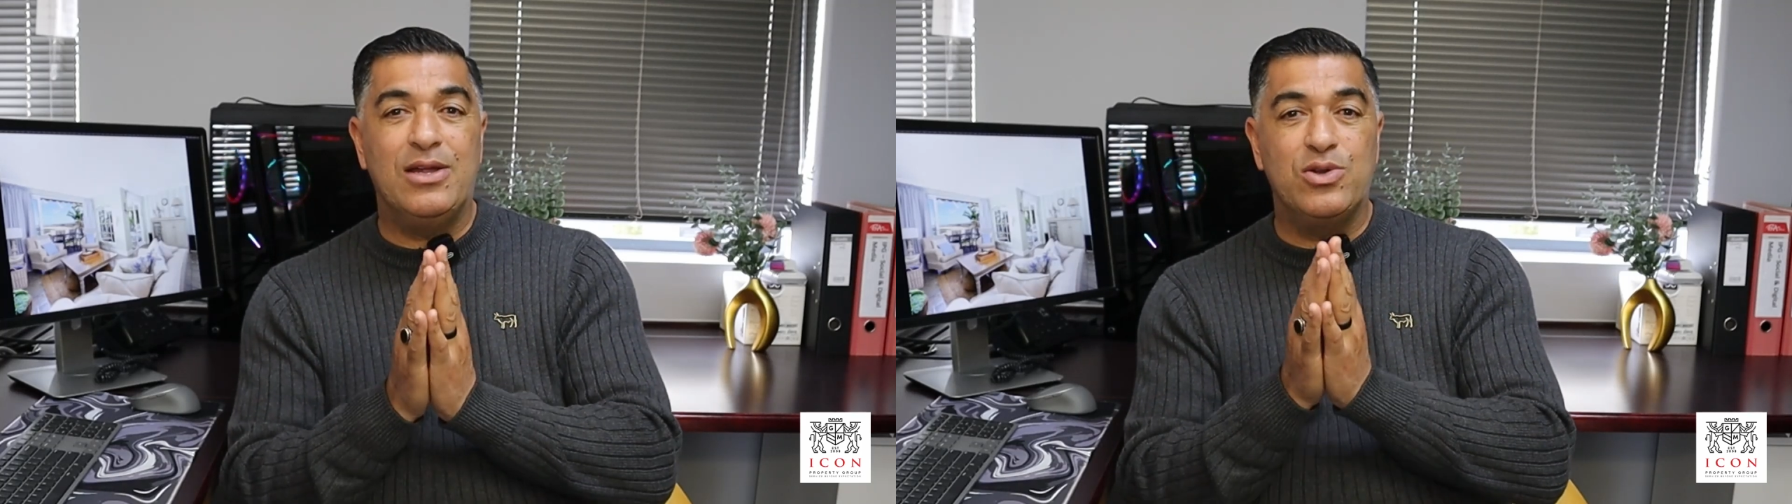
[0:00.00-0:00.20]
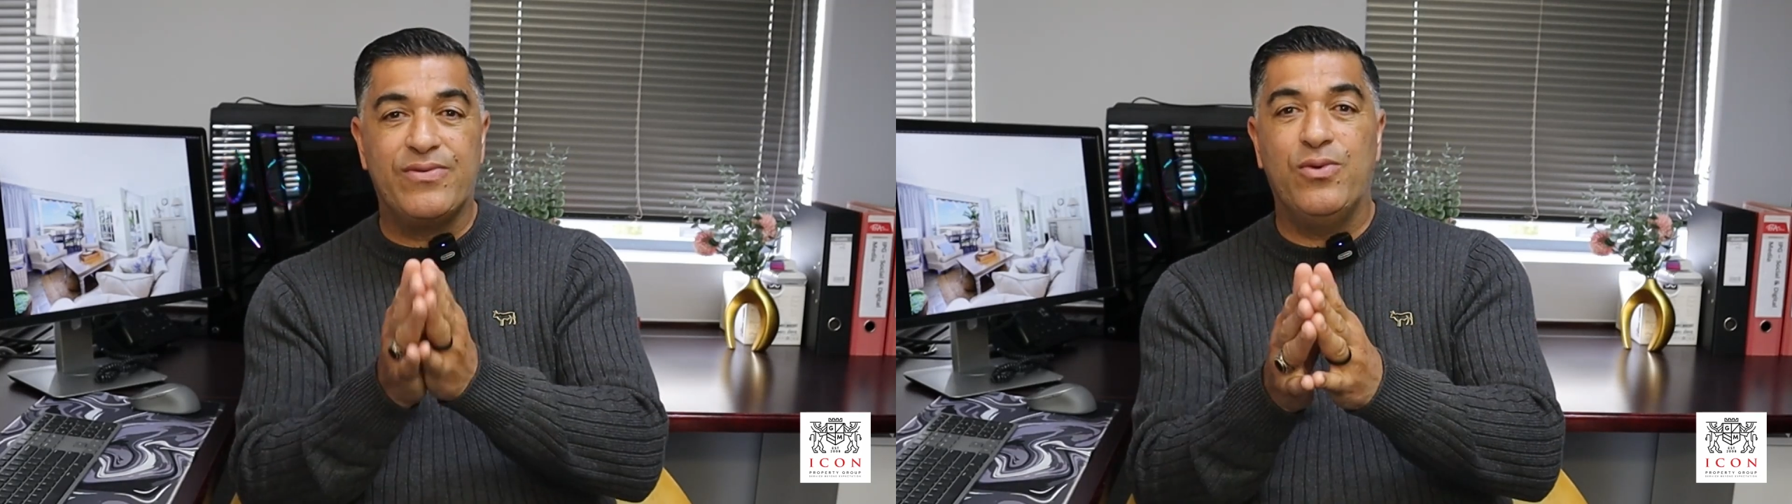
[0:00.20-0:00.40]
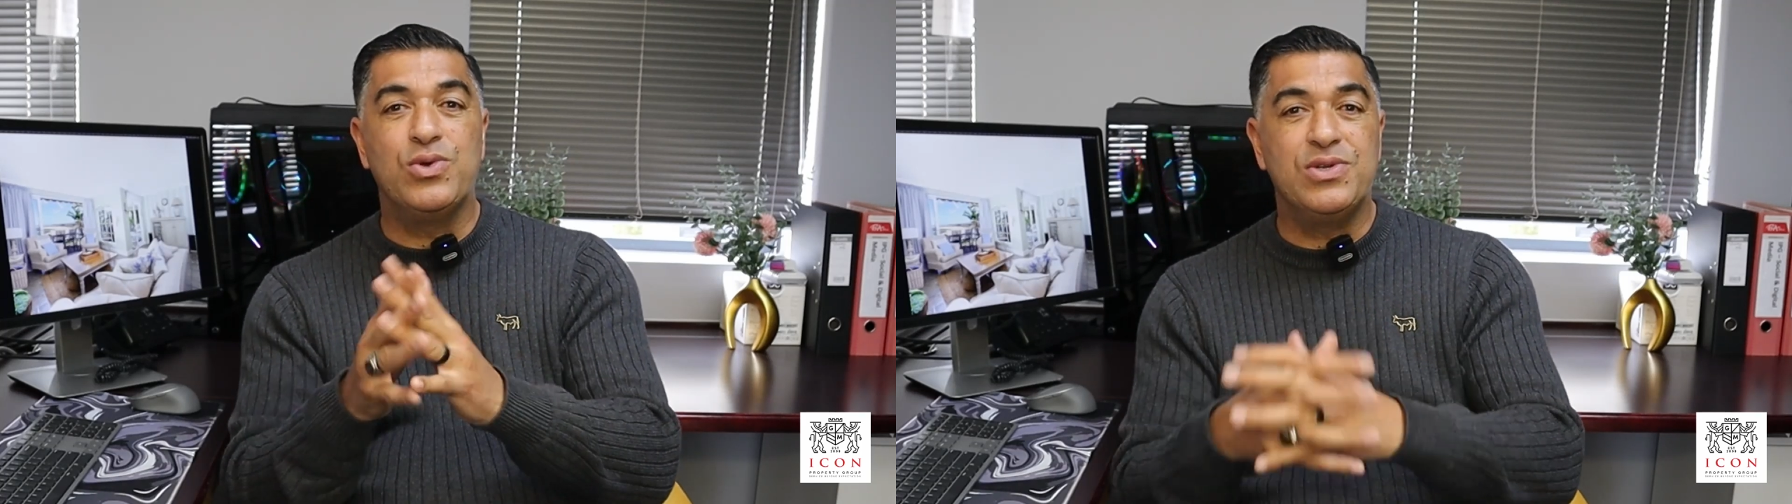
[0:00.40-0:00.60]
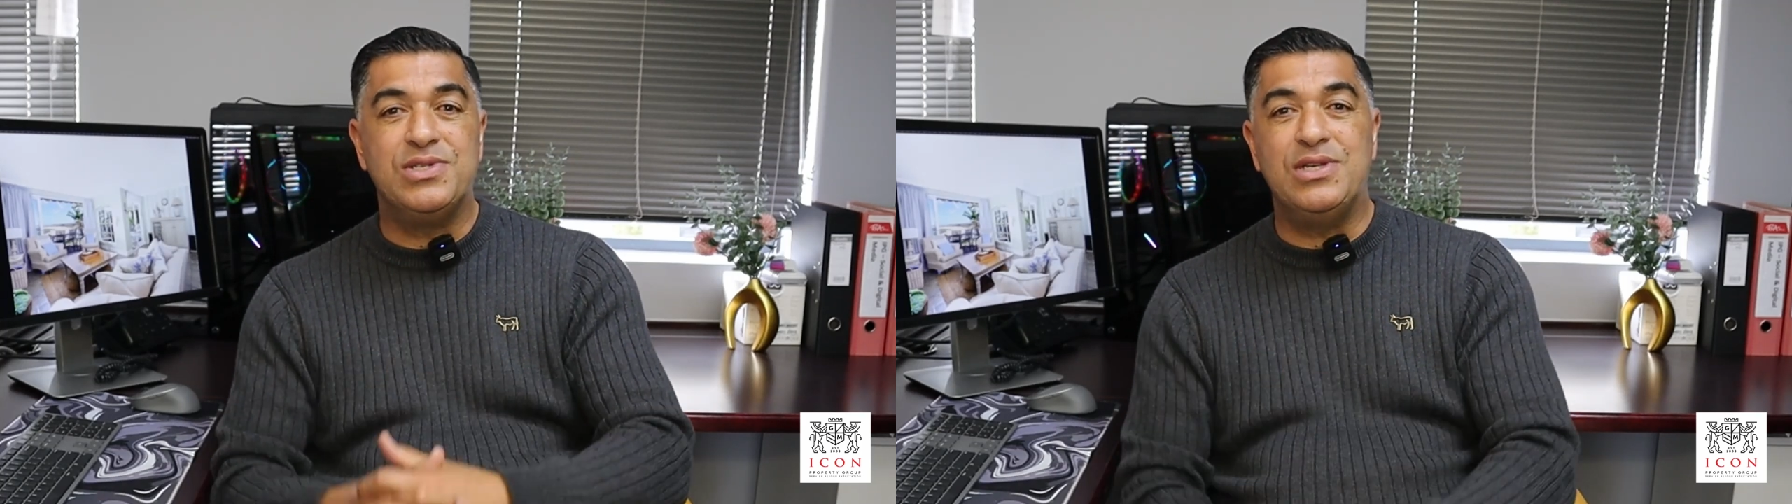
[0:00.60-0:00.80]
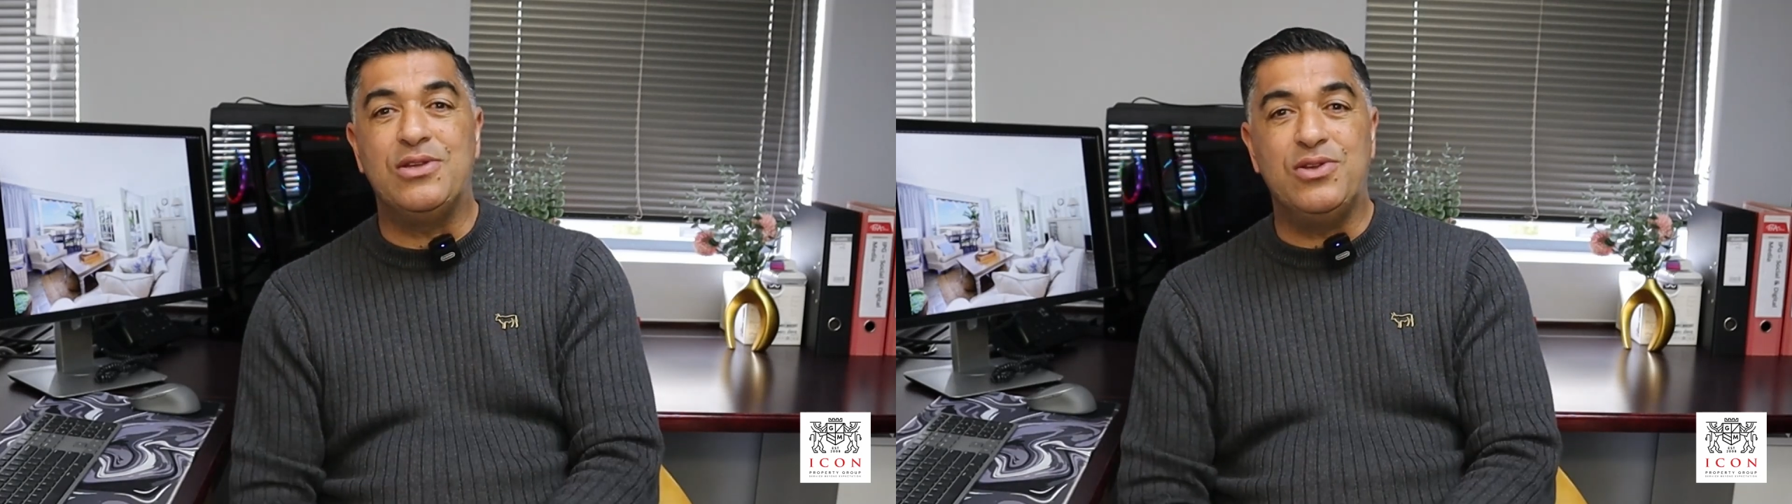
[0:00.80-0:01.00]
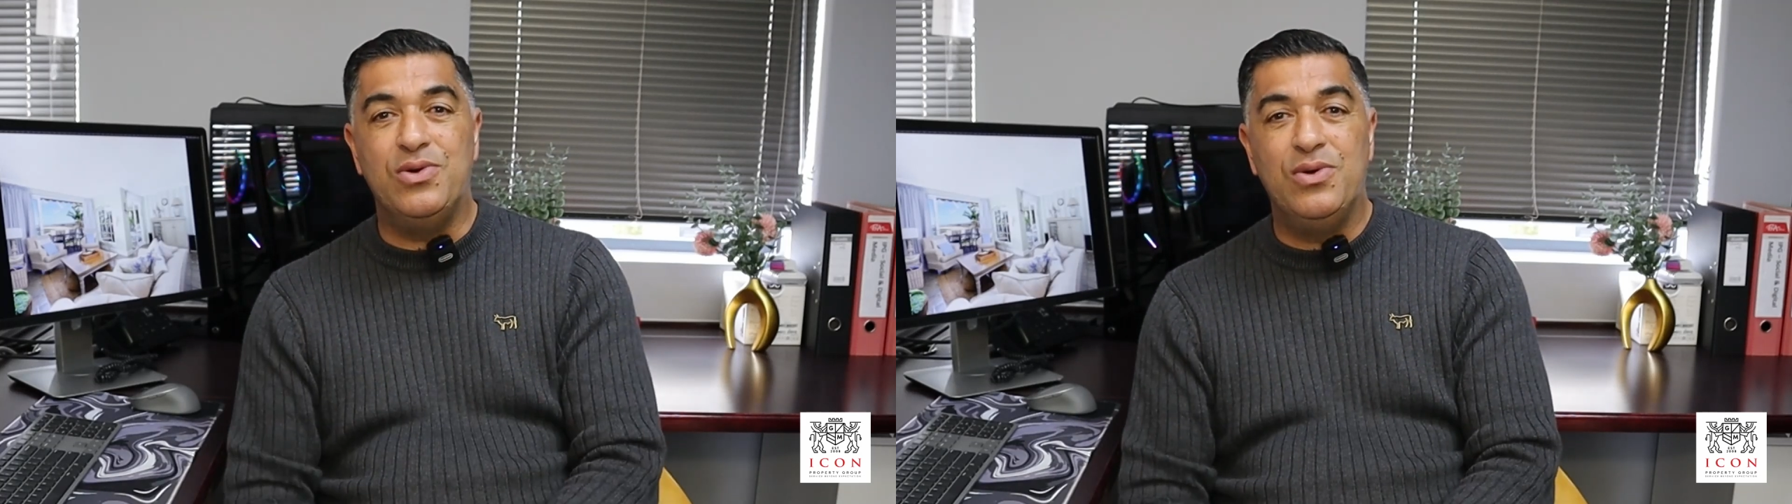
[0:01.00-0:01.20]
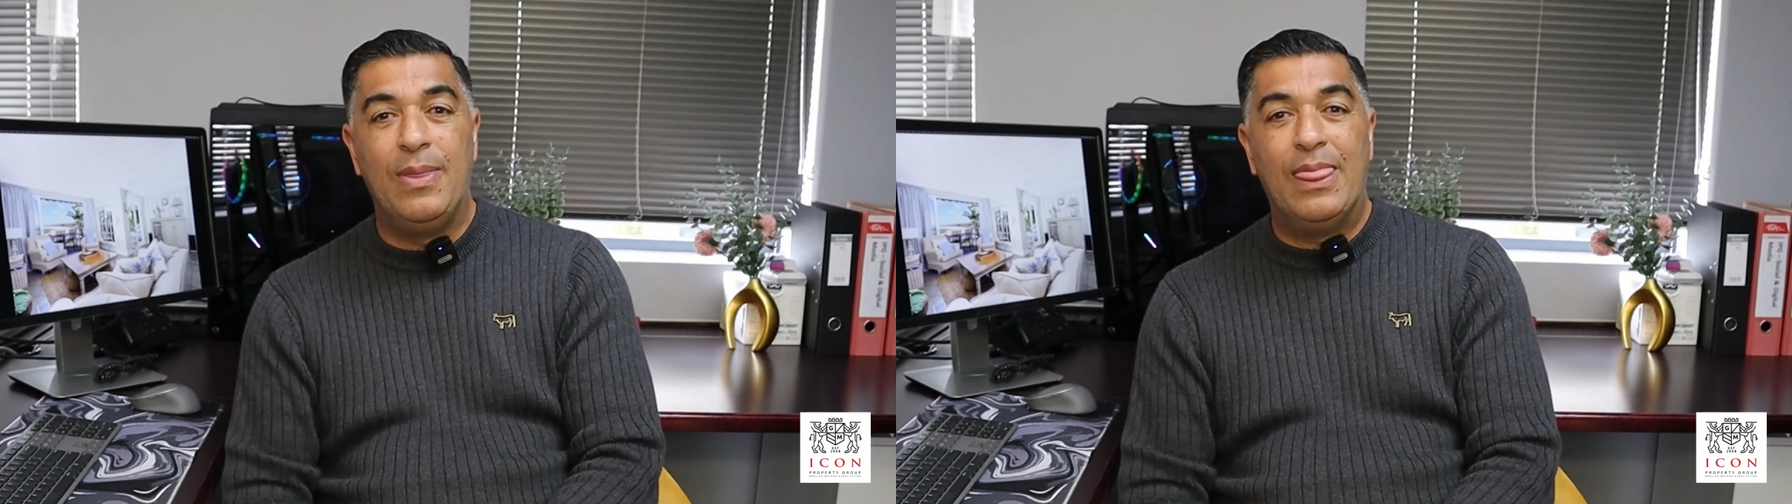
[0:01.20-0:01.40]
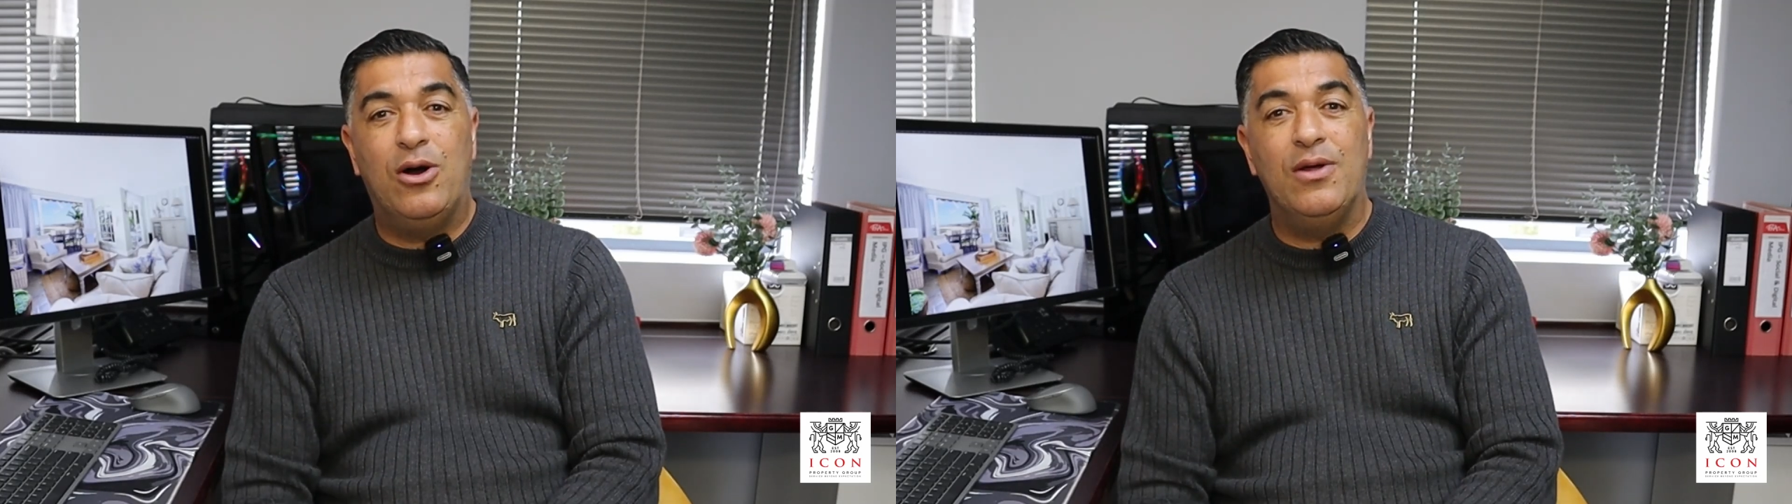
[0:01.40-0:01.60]
And I look forward to
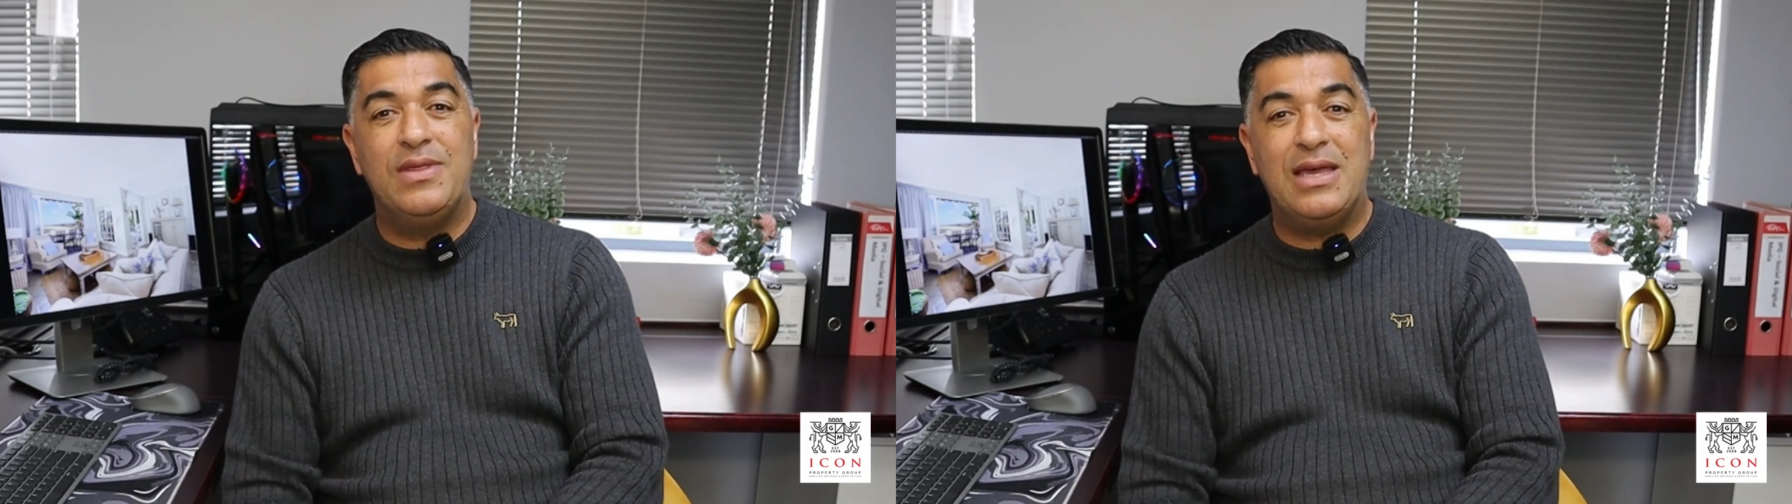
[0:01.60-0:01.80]
seeing you